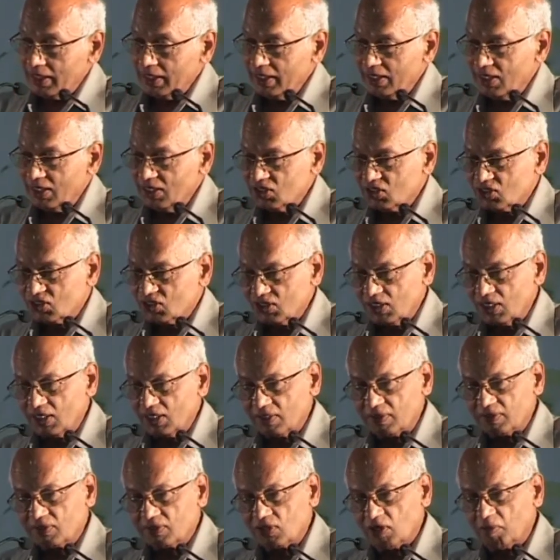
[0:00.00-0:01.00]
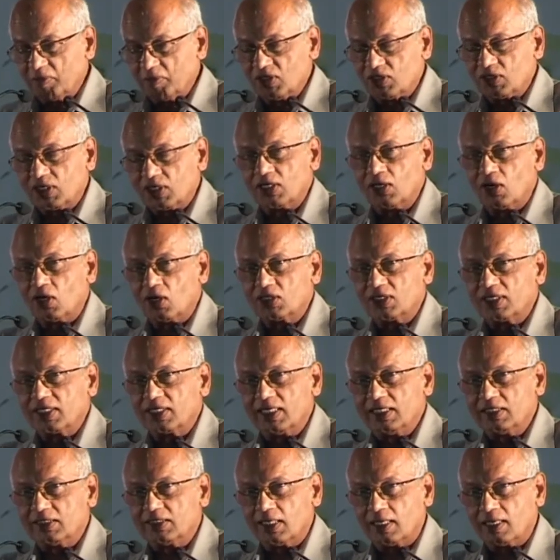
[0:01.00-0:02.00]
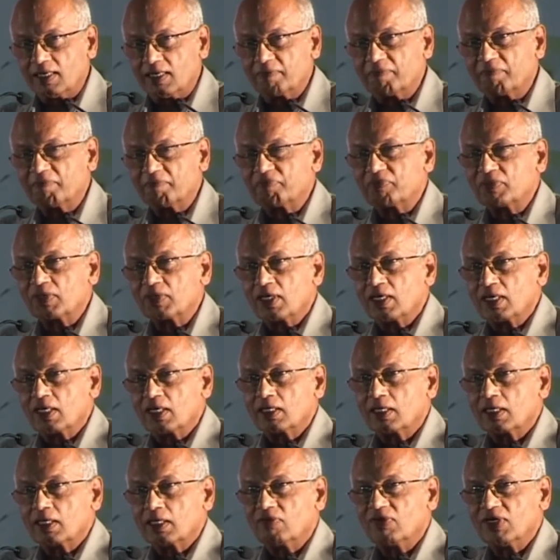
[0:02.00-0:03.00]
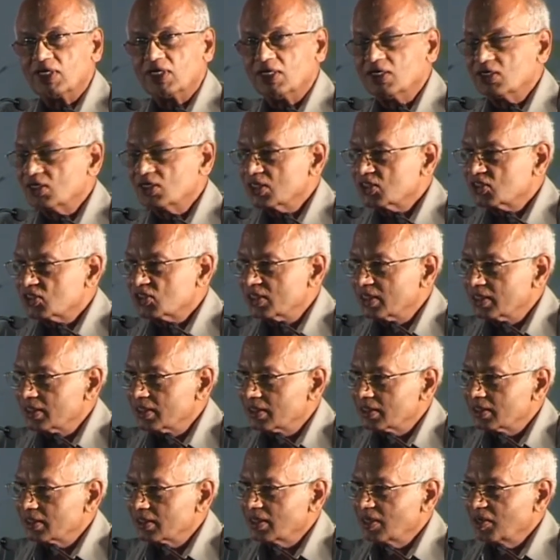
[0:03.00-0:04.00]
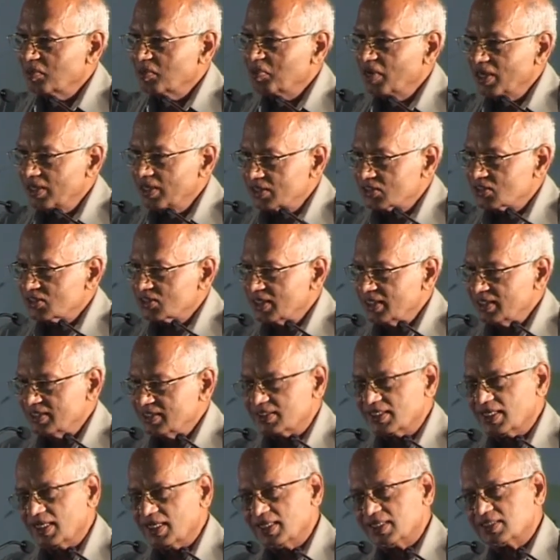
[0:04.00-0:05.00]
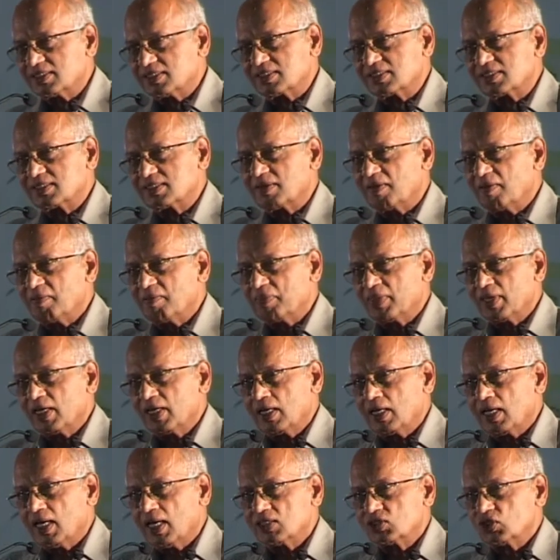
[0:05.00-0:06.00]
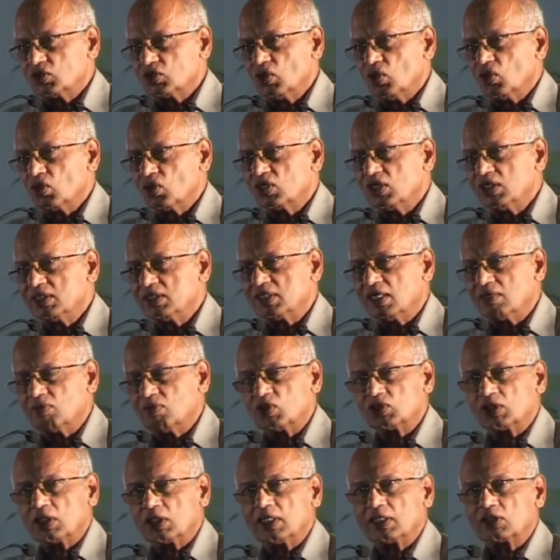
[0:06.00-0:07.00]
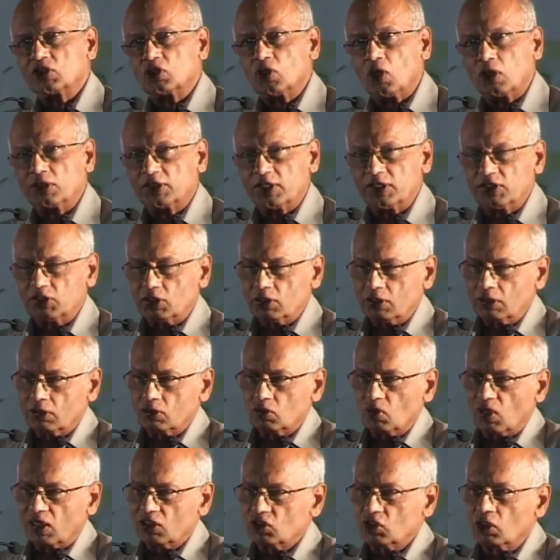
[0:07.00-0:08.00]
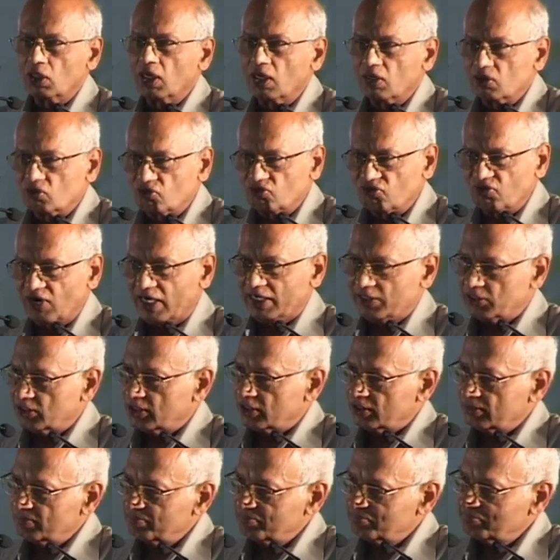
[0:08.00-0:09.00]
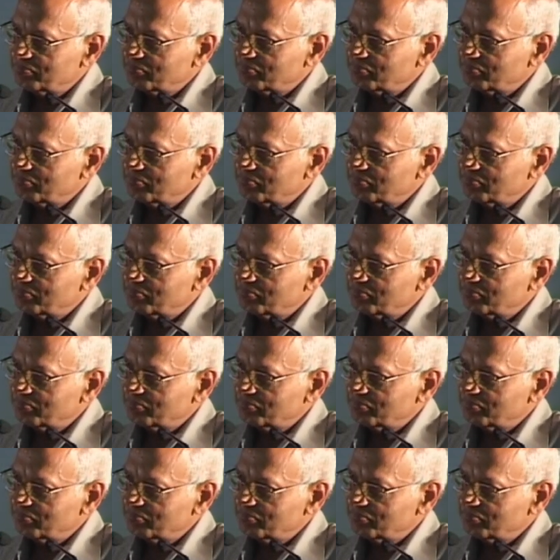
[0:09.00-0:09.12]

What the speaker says: in his commentary on the Gita, very interesting place. He says, as you know, Gita was an exhortation to Arjuna to fight.